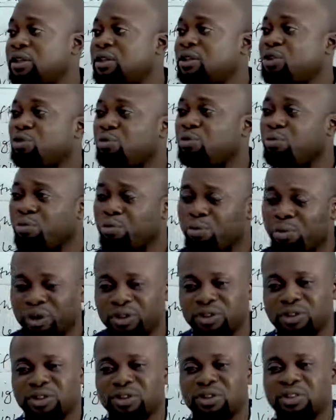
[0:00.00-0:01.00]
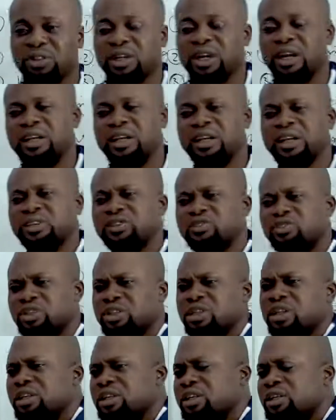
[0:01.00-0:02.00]
you must adhere
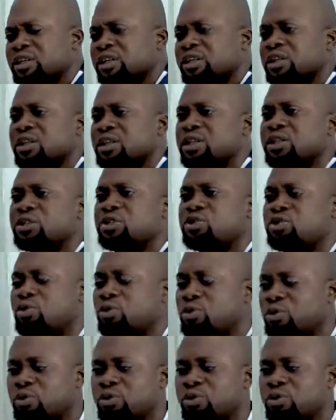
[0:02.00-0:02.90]
strictly to